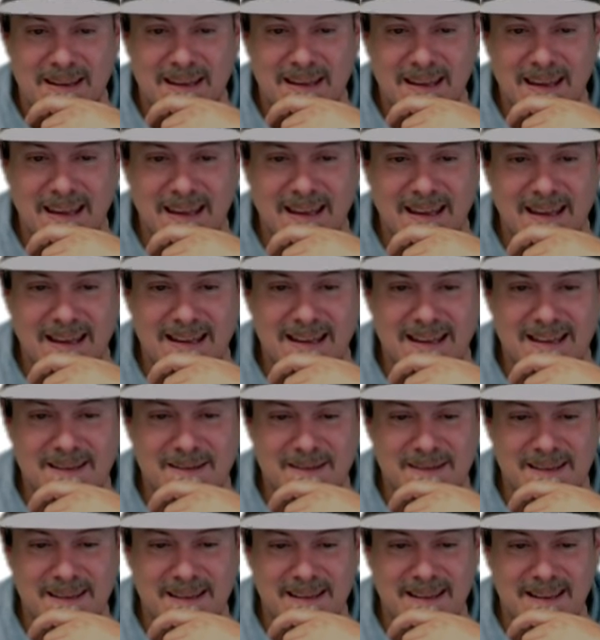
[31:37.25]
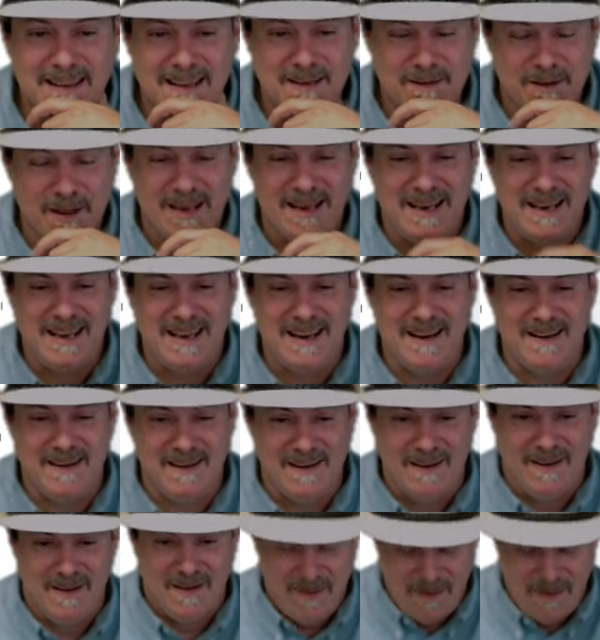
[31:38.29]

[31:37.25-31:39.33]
Yeah, let's uh, let's end here.